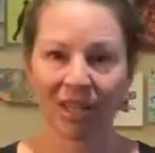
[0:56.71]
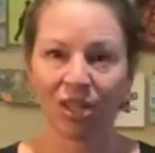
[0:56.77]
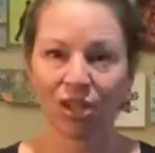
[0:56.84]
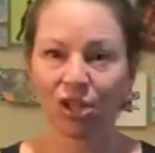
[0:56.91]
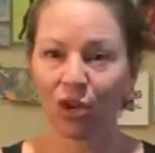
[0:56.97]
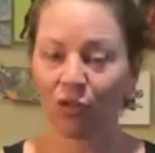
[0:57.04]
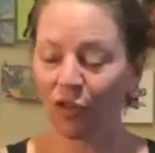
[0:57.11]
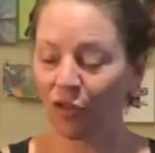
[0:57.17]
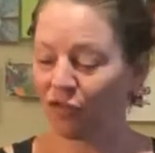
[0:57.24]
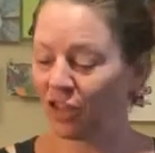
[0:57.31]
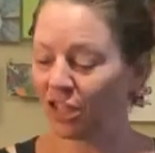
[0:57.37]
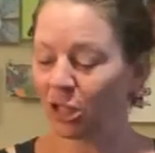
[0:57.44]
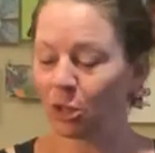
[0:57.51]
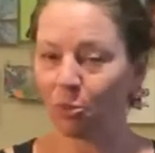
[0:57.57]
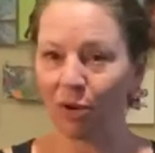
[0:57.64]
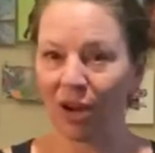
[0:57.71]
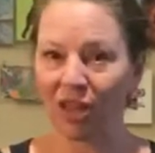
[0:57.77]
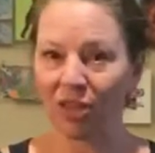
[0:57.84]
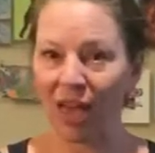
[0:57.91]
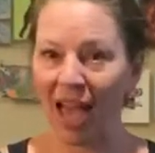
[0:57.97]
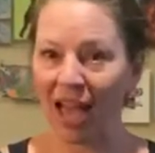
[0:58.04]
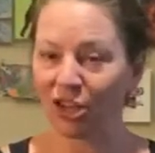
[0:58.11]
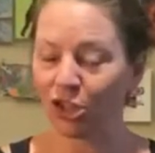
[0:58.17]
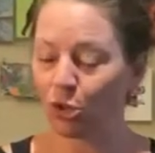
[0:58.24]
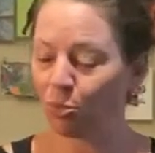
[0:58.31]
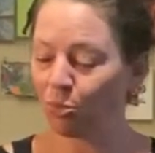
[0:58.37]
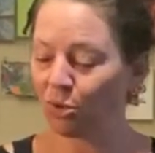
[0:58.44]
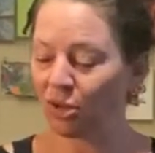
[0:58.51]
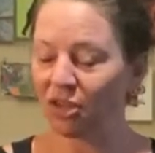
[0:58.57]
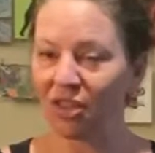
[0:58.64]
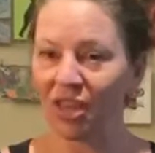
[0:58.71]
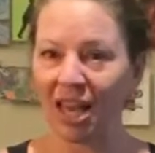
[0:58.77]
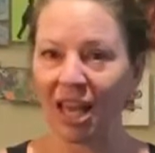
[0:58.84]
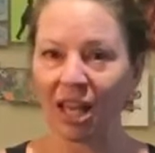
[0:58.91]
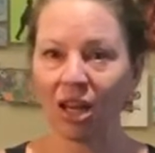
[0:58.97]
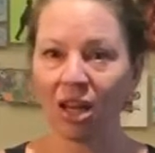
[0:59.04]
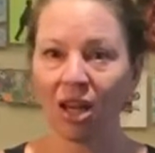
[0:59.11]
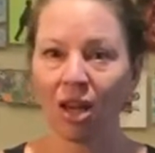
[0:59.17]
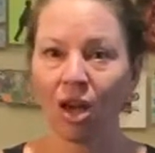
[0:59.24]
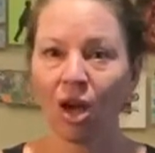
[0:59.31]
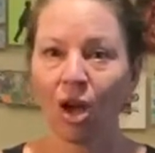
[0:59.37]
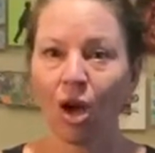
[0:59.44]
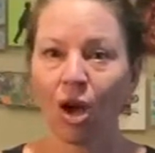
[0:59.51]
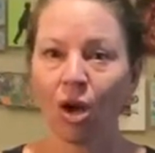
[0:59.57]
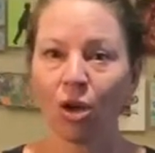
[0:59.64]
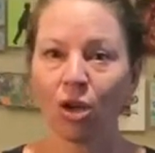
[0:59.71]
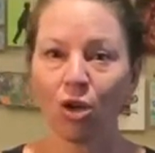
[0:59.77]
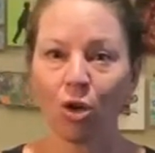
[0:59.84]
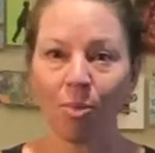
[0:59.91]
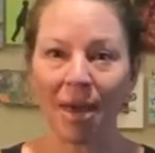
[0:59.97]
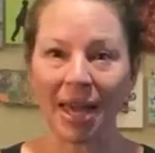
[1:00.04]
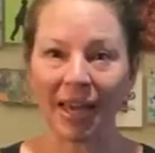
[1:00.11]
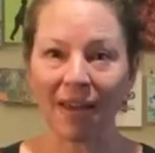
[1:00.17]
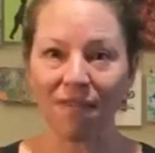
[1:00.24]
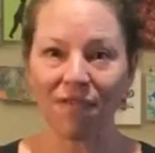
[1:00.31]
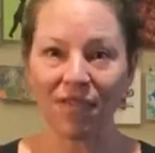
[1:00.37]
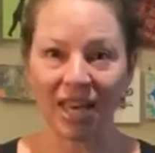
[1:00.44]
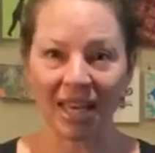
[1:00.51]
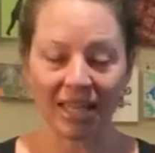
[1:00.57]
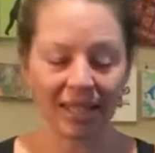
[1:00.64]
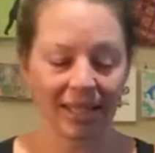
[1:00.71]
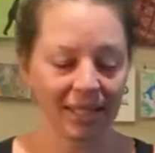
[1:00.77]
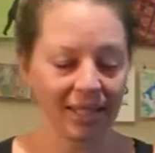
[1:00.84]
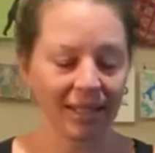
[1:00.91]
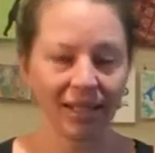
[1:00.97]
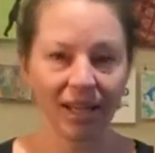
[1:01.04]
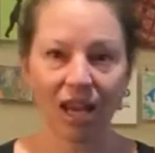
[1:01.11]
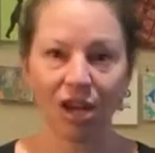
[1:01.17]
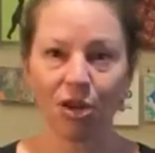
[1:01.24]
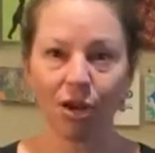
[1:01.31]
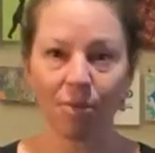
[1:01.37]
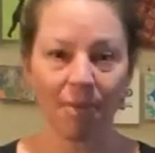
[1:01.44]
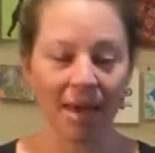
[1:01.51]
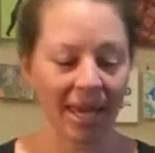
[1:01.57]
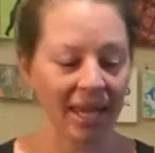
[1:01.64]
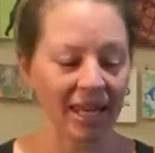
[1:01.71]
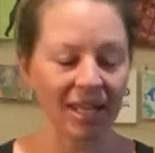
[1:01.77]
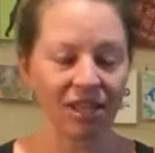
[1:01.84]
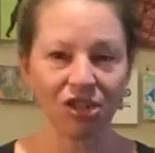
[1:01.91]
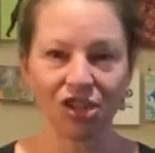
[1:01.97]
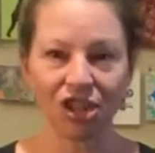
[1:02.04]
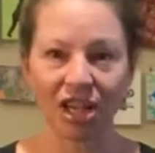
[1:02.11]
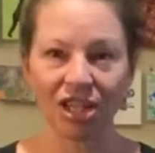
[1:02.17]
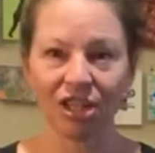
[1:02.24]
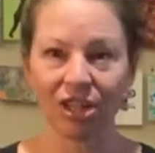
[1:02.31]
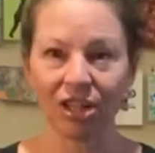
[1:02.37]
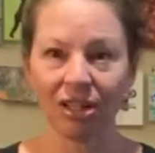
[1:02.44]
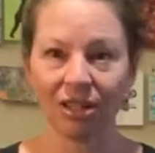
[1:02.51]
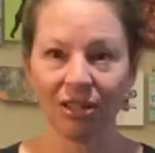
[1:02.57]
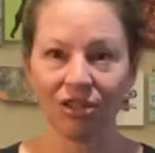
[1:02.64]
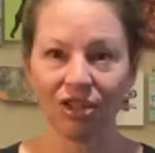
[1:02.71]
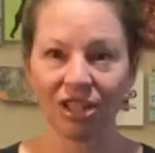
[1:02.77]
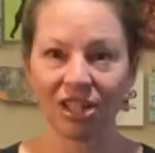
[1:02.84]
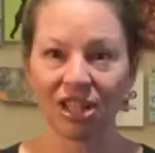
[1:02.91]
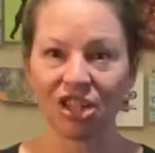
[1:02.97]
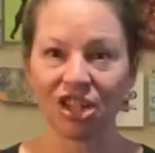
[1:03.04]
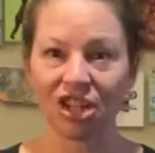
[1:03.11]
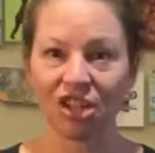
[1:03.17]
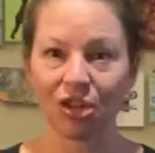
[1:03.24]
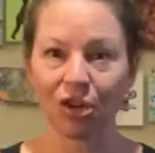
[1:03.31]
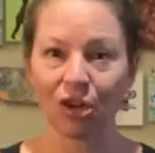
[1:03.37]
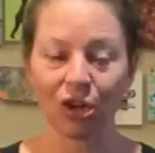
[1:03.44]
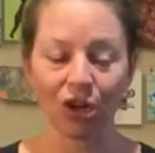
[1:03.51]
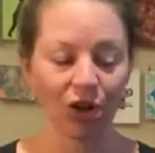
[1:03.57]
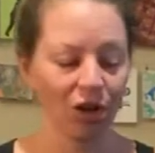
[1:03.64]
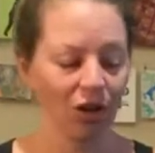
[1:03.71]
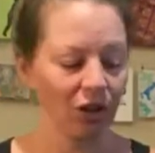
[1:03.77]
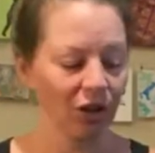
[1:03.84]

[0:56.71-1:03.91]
So for fist breath, as you breathe in, you'll make a fist and you can make it as gentle, just a gentle curl